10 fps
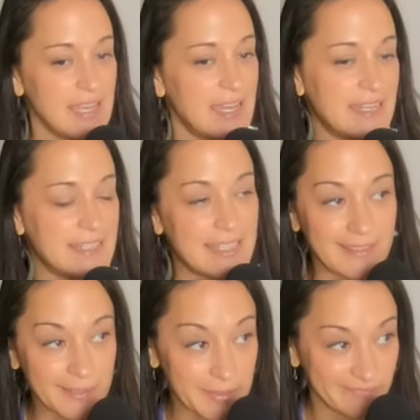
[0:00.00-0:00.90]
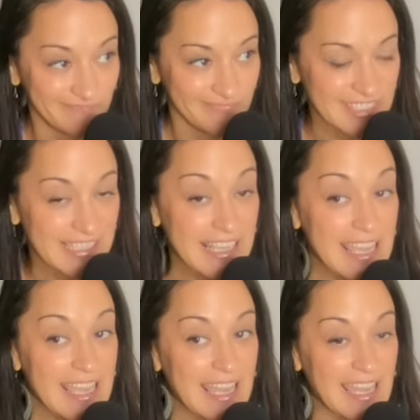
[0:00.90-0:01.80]
I didn't tell anyone
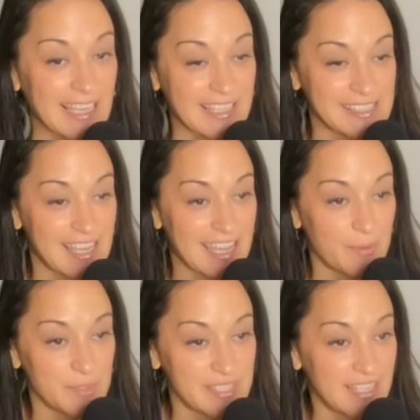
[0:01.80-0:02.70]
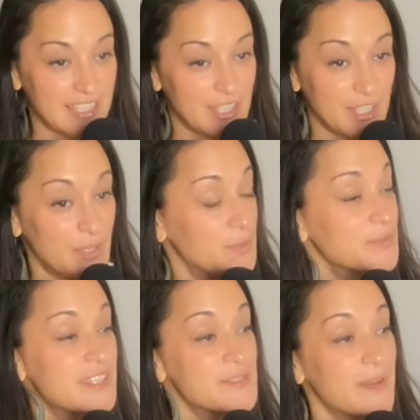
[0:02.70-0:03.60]
because I was like, you
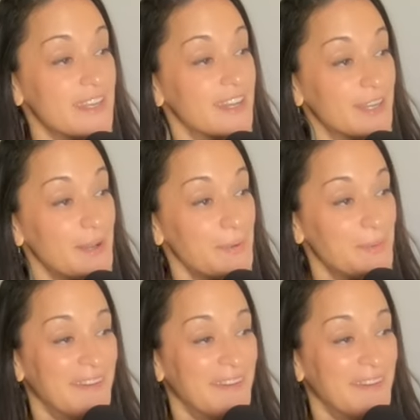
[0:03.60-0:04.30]
know, this might not go.